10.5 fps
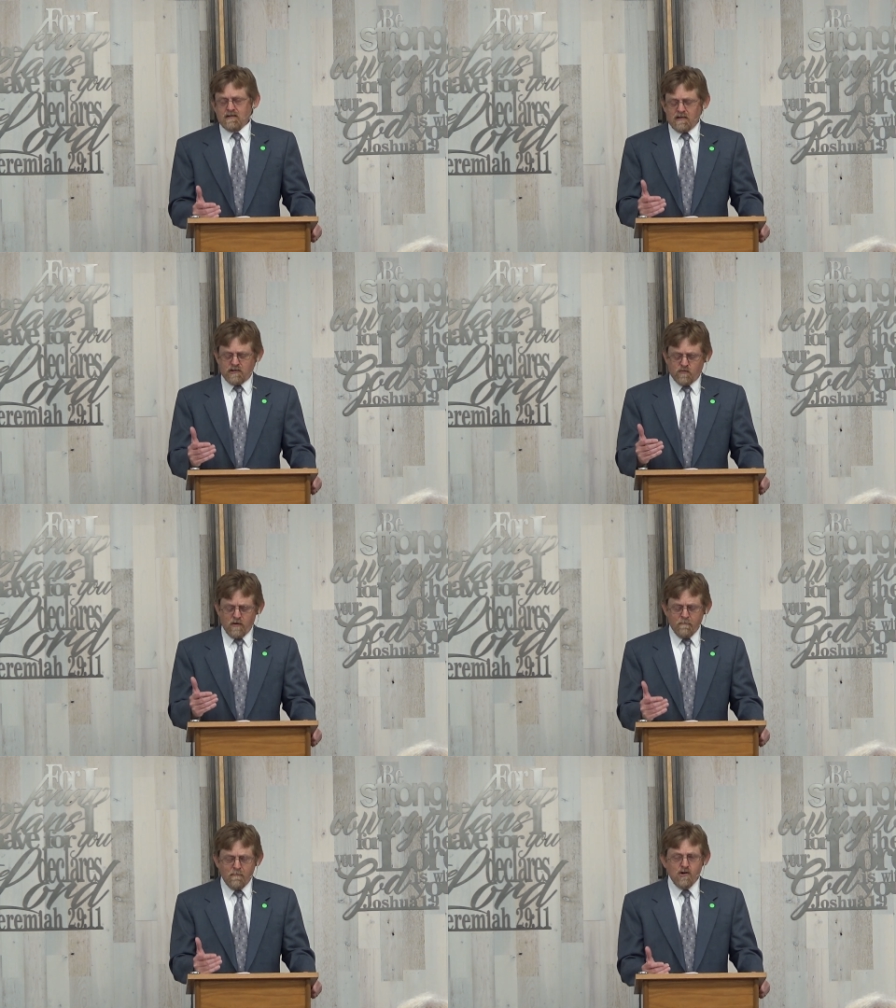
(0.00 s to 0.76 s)
It's
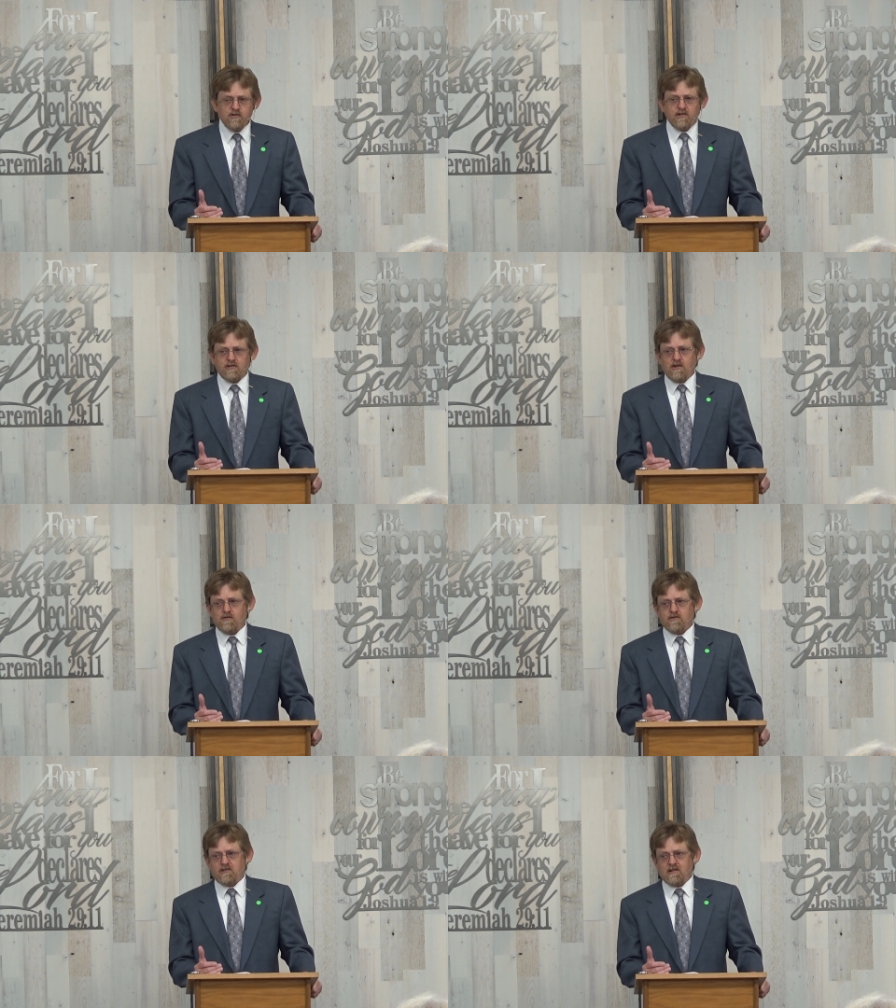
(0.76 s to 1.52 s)
where Moses
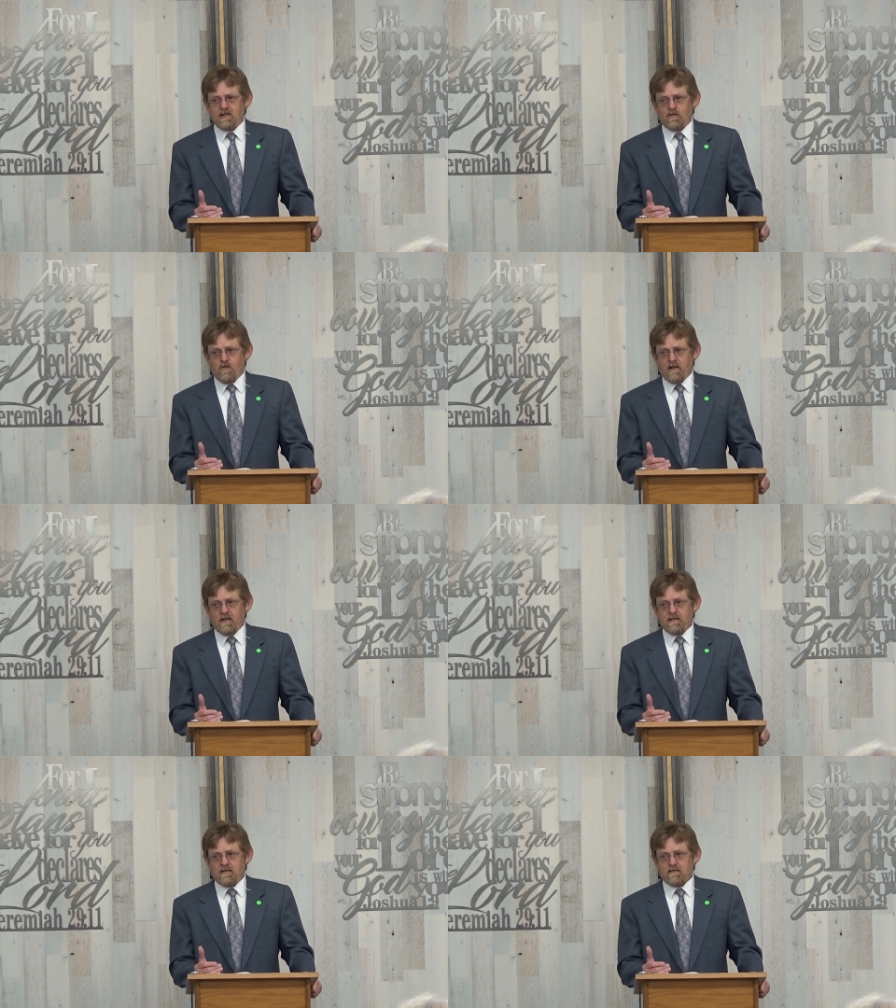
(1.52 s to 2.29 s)
goes to get
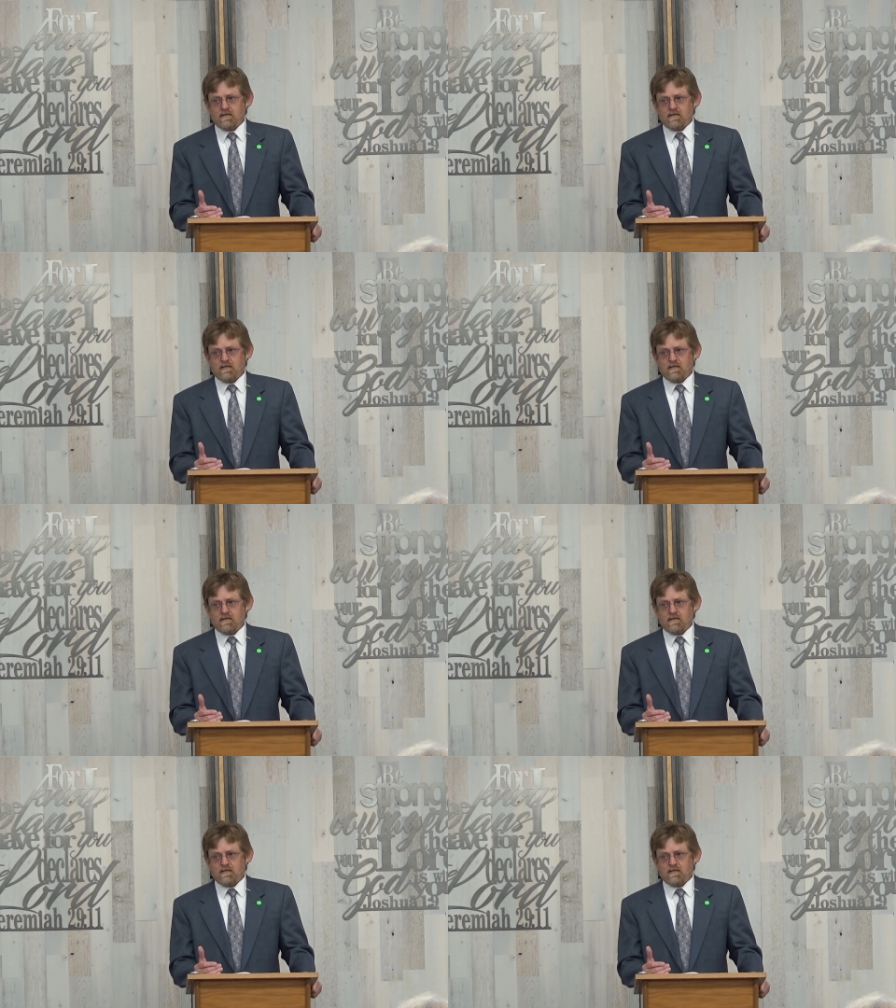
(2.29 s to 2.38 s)
away.